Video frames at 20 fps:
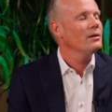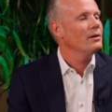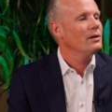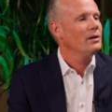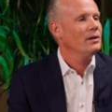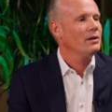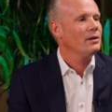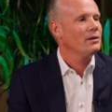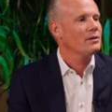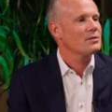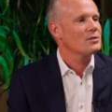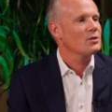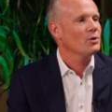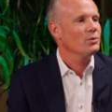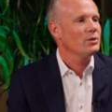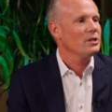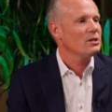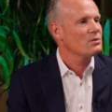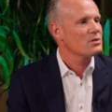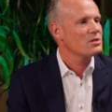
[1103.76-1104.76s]
Uh,
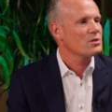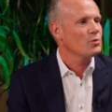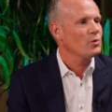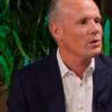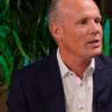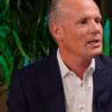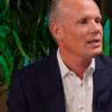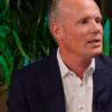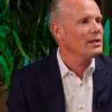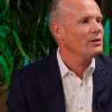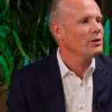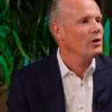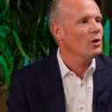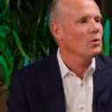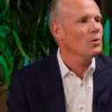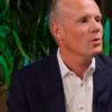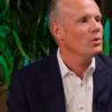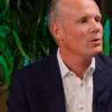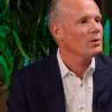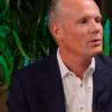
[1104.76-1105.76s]
so there's really
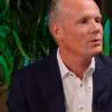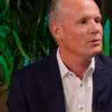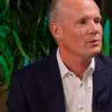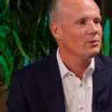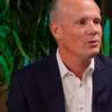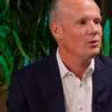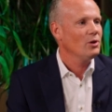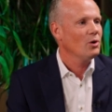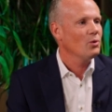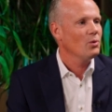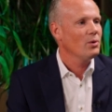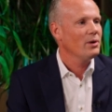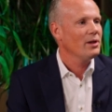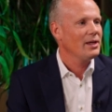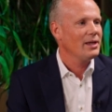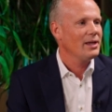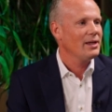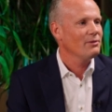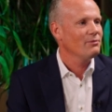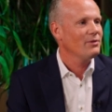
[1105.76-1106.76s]
no no
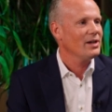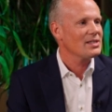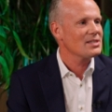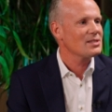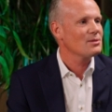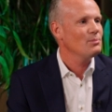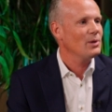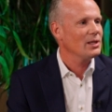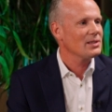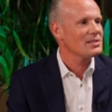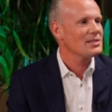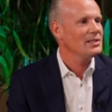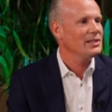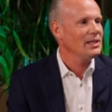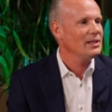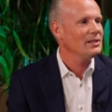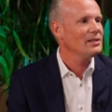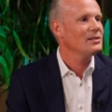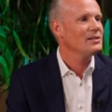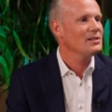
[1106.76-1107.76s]
investments
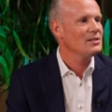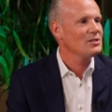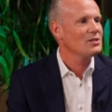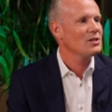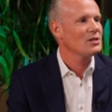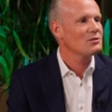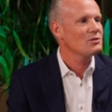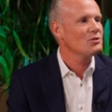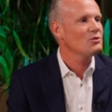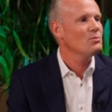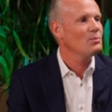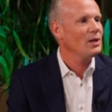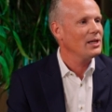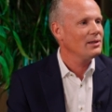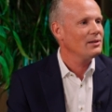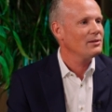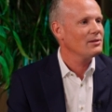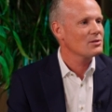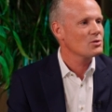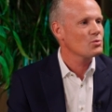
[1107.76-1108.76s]
needed. It's just to
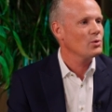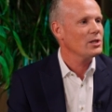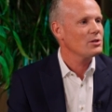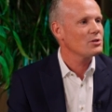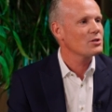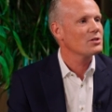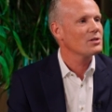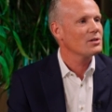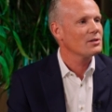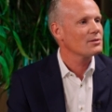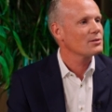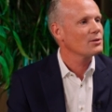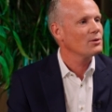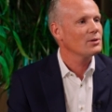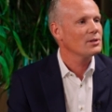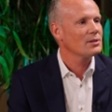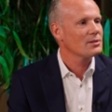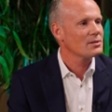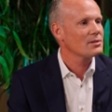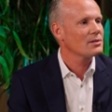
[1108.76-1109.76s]
make the switch.
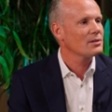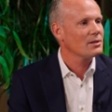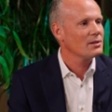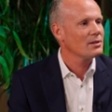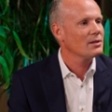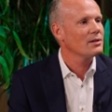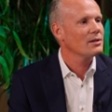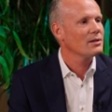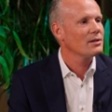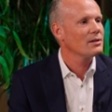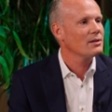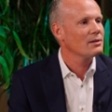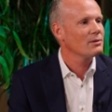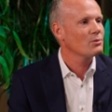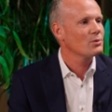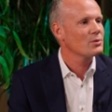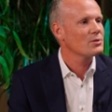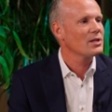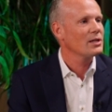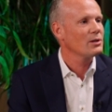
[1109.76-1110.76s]
So it's uh,
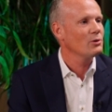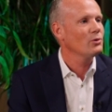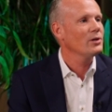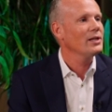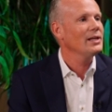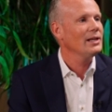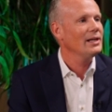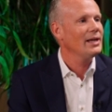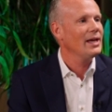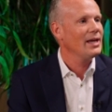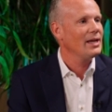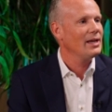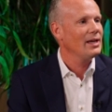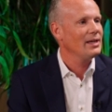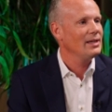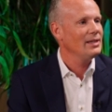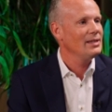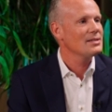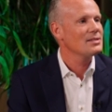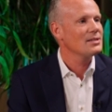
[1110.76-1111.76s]
I would say really
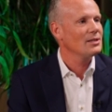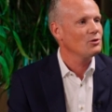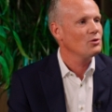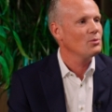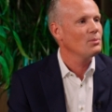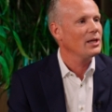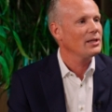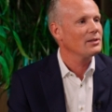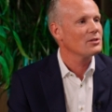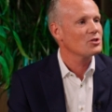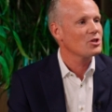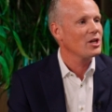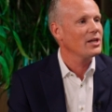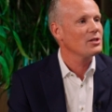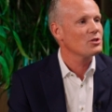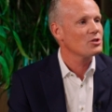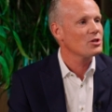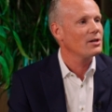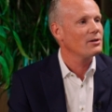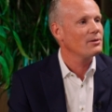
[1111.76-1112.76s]
easy to make the
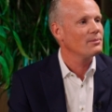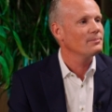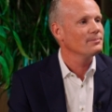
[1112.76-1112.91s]
change here.